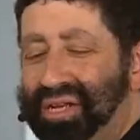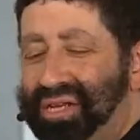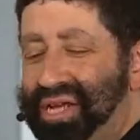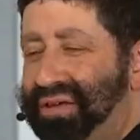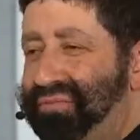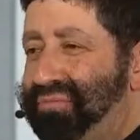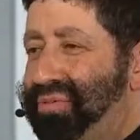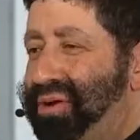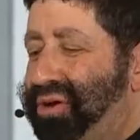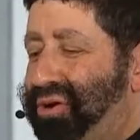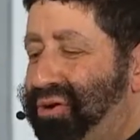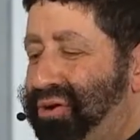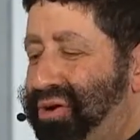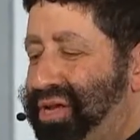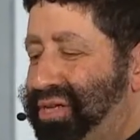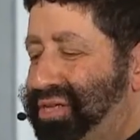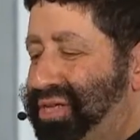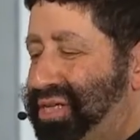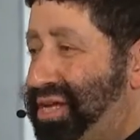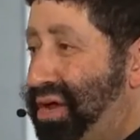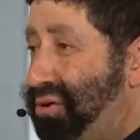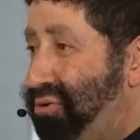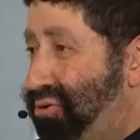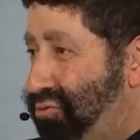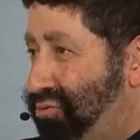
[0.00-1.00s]
David Ben-Gurion
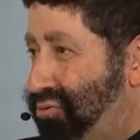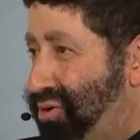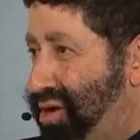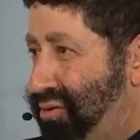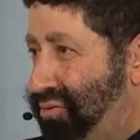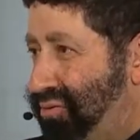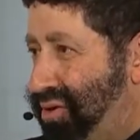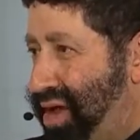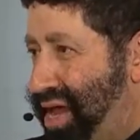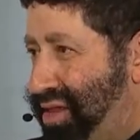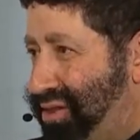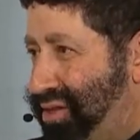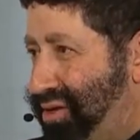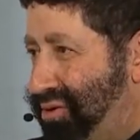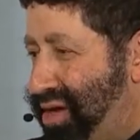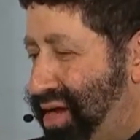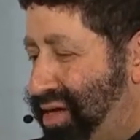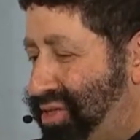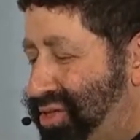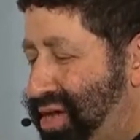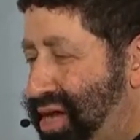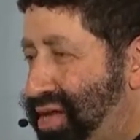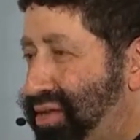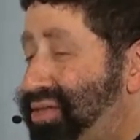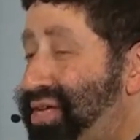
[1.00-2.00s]
says, I will end their
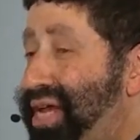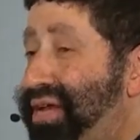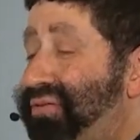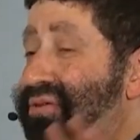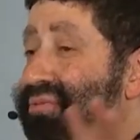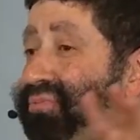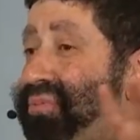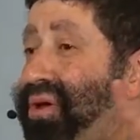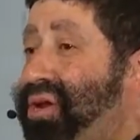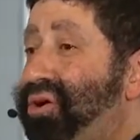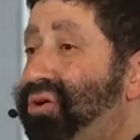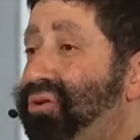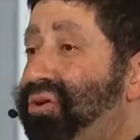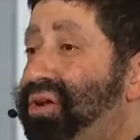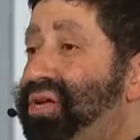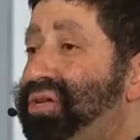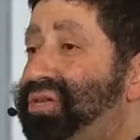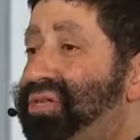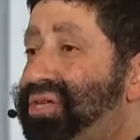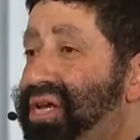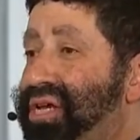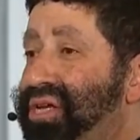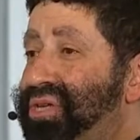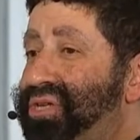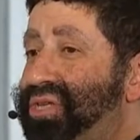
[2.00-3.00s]
exile. David
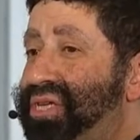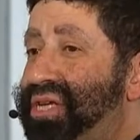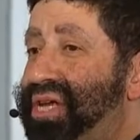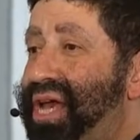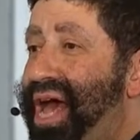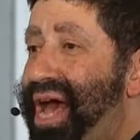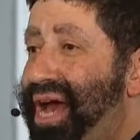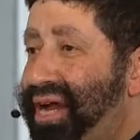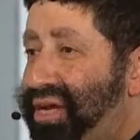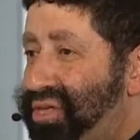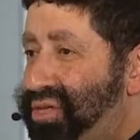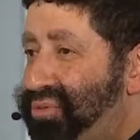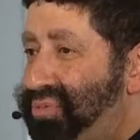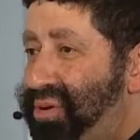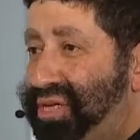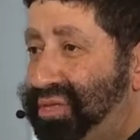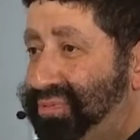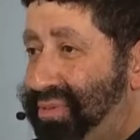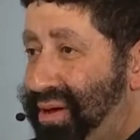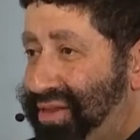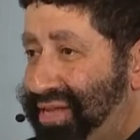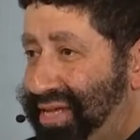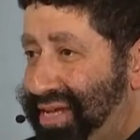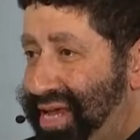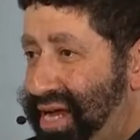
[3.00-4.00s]
Ben-Gurion says, speaks
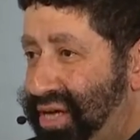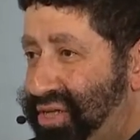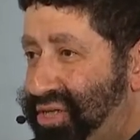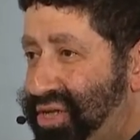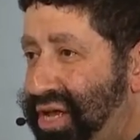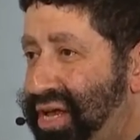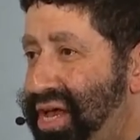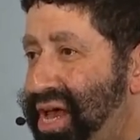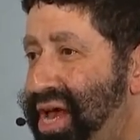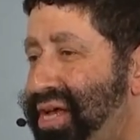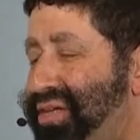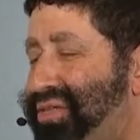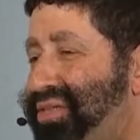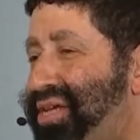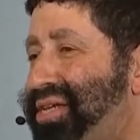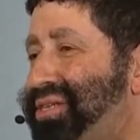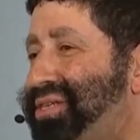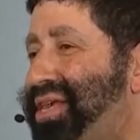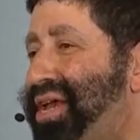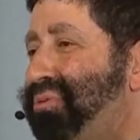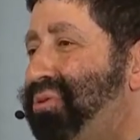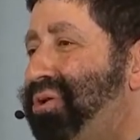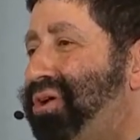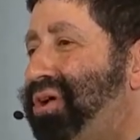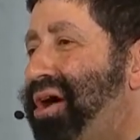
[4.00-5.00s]
about the exile,
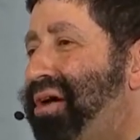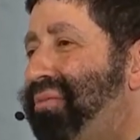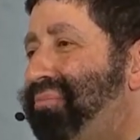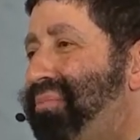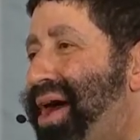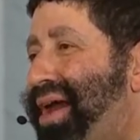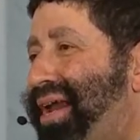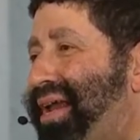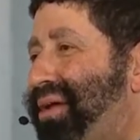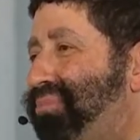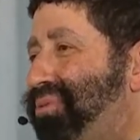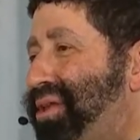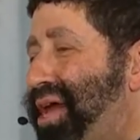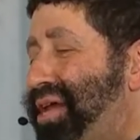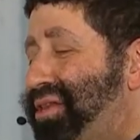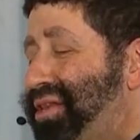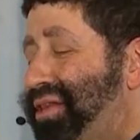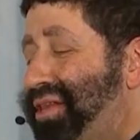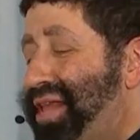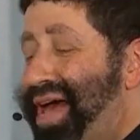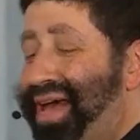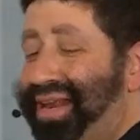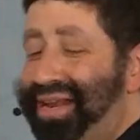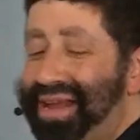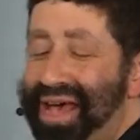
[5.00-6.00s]
says they will come back and plant
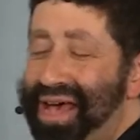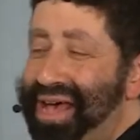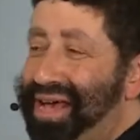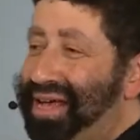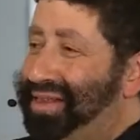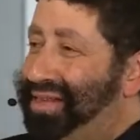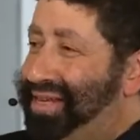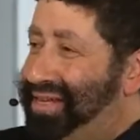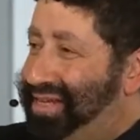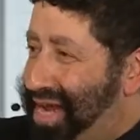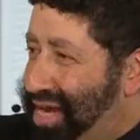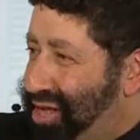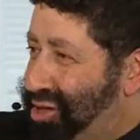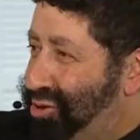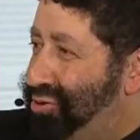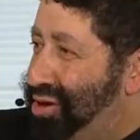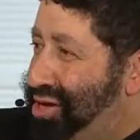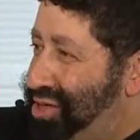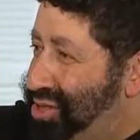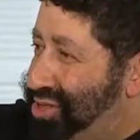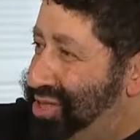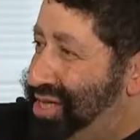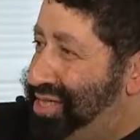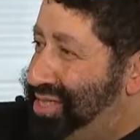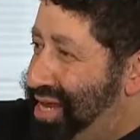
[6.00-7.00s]
the land. The
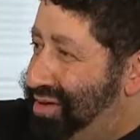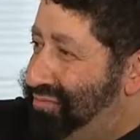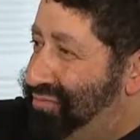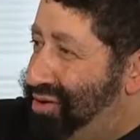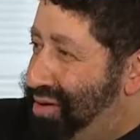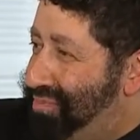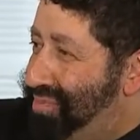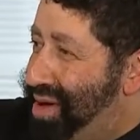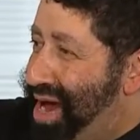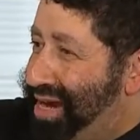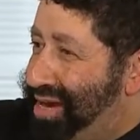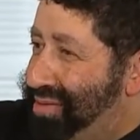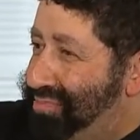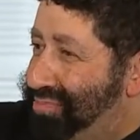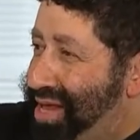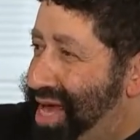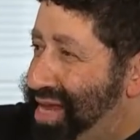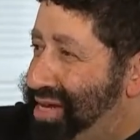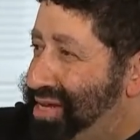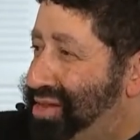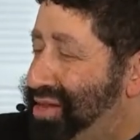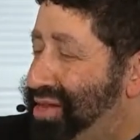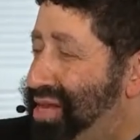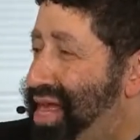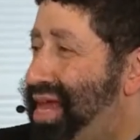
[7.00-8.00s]
Declaration says they've come back and
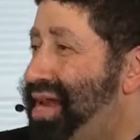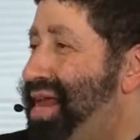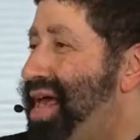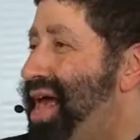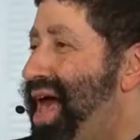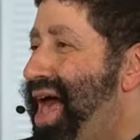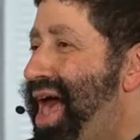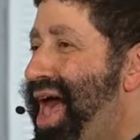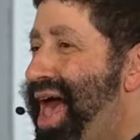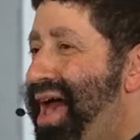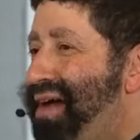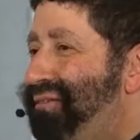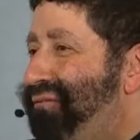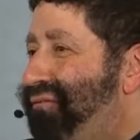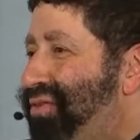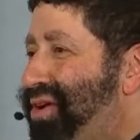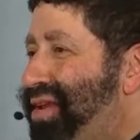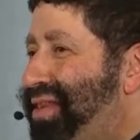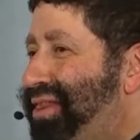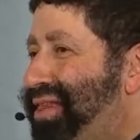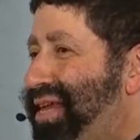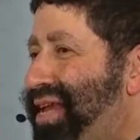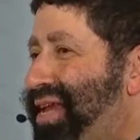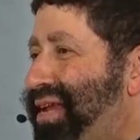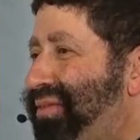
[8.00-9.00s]
planted the land.
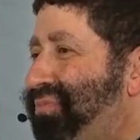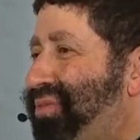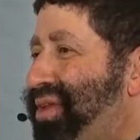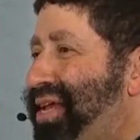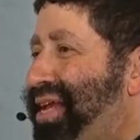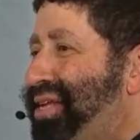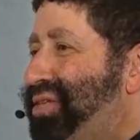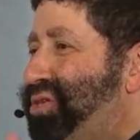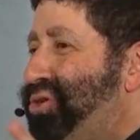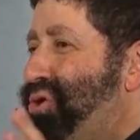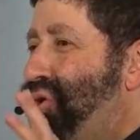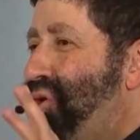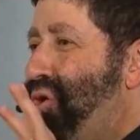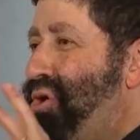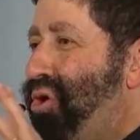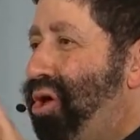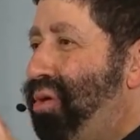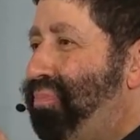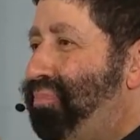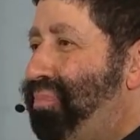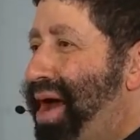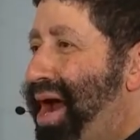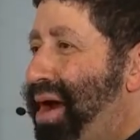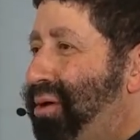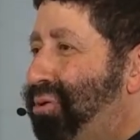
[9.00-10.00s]
Everything, it's
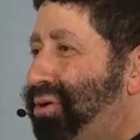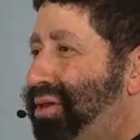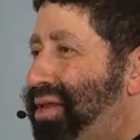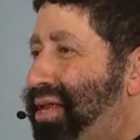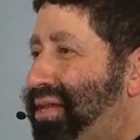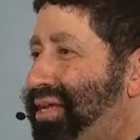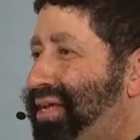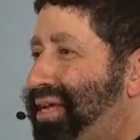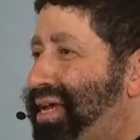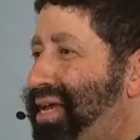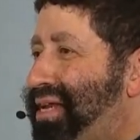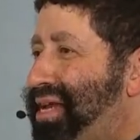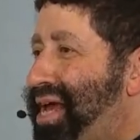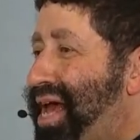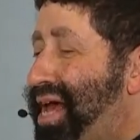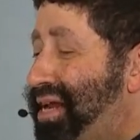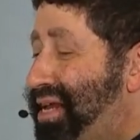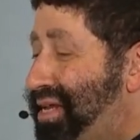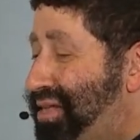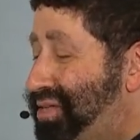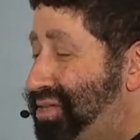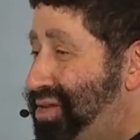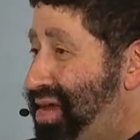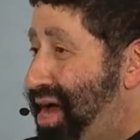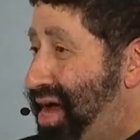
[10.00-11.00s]
all paralleling it,
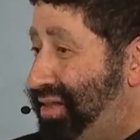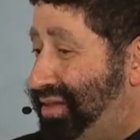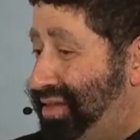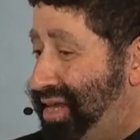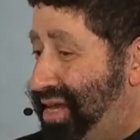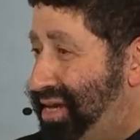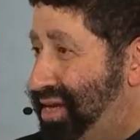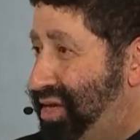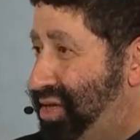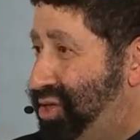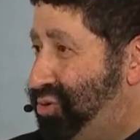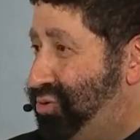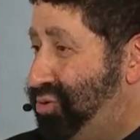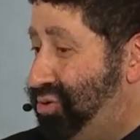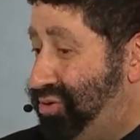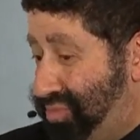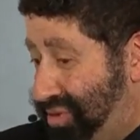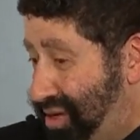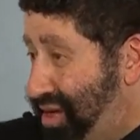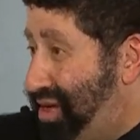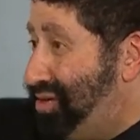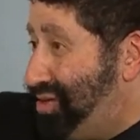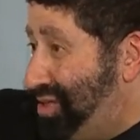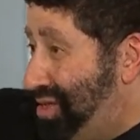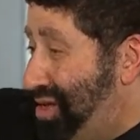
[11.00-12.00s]
and it's not that Israel,
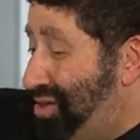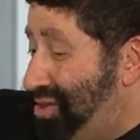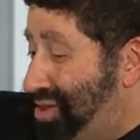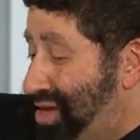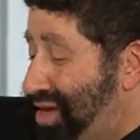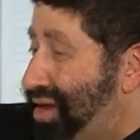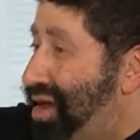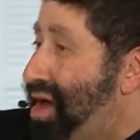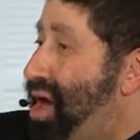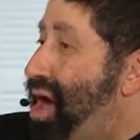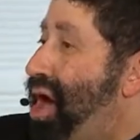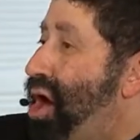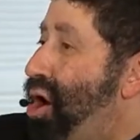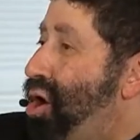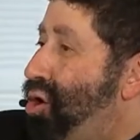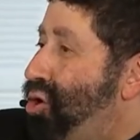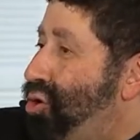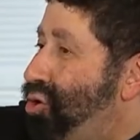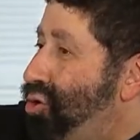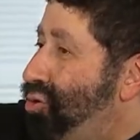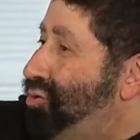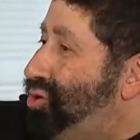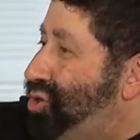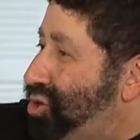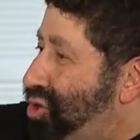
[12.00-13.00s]
here's the other thing.
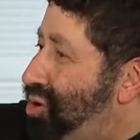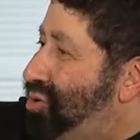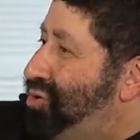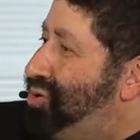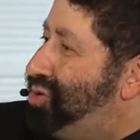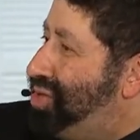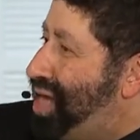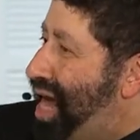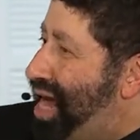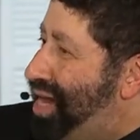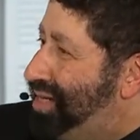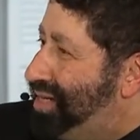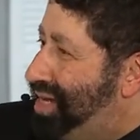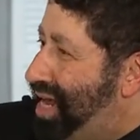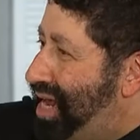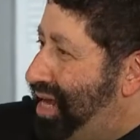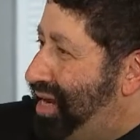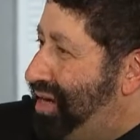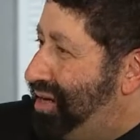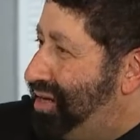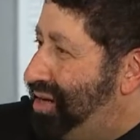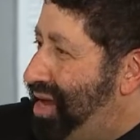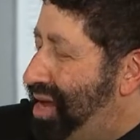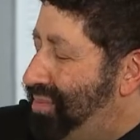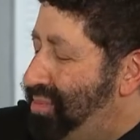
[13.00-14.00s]
Who chose that
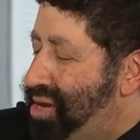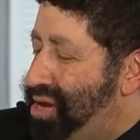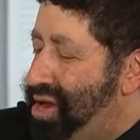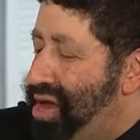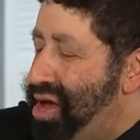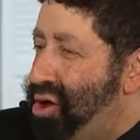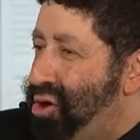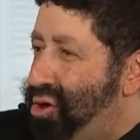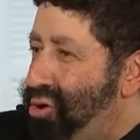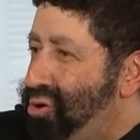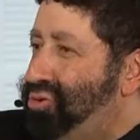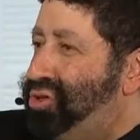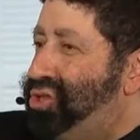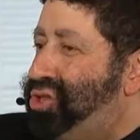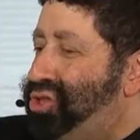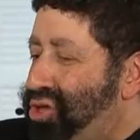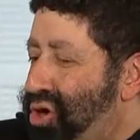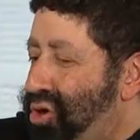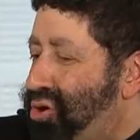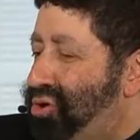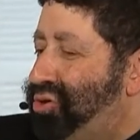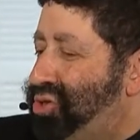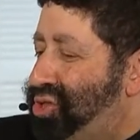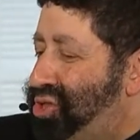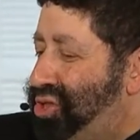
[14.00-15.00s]
date? I mean, who
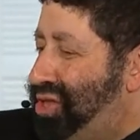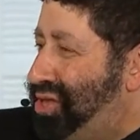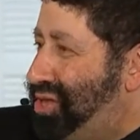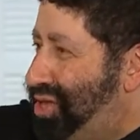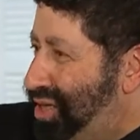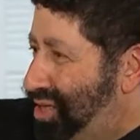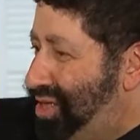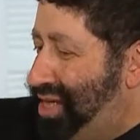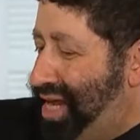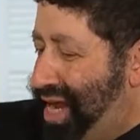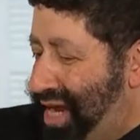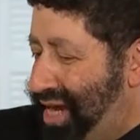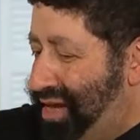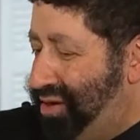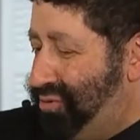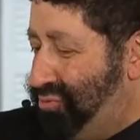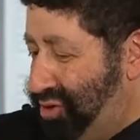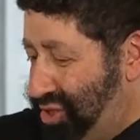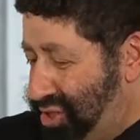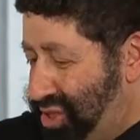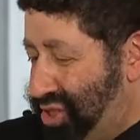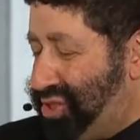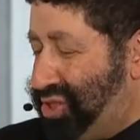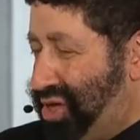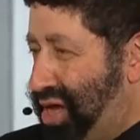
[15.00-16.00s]
chose the date
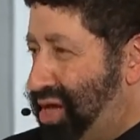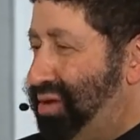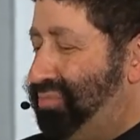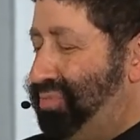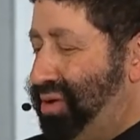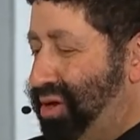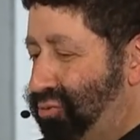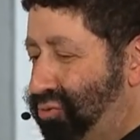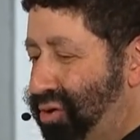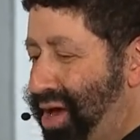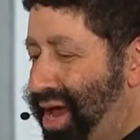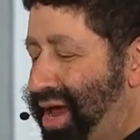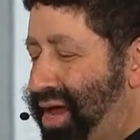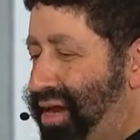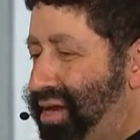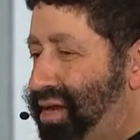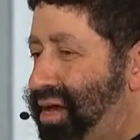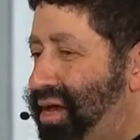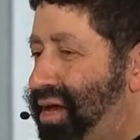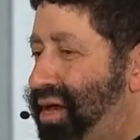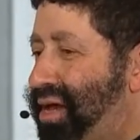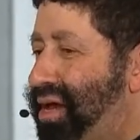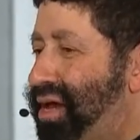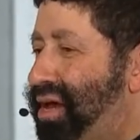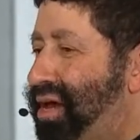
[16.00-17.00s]
which is going to be read?